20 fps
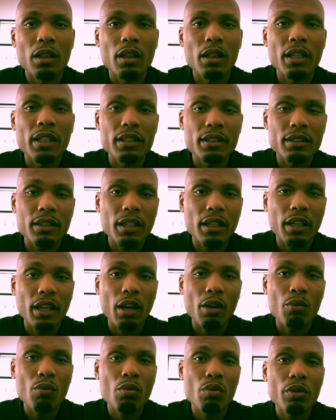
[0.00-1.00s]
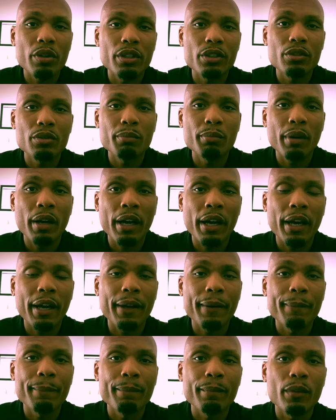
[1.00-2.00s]
let's say I wanted to buy
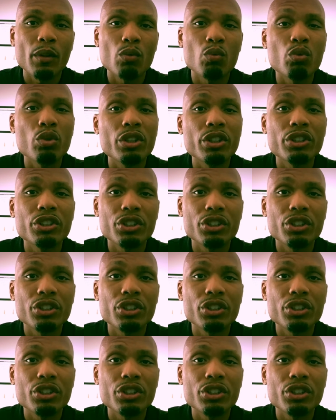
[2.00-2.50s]
one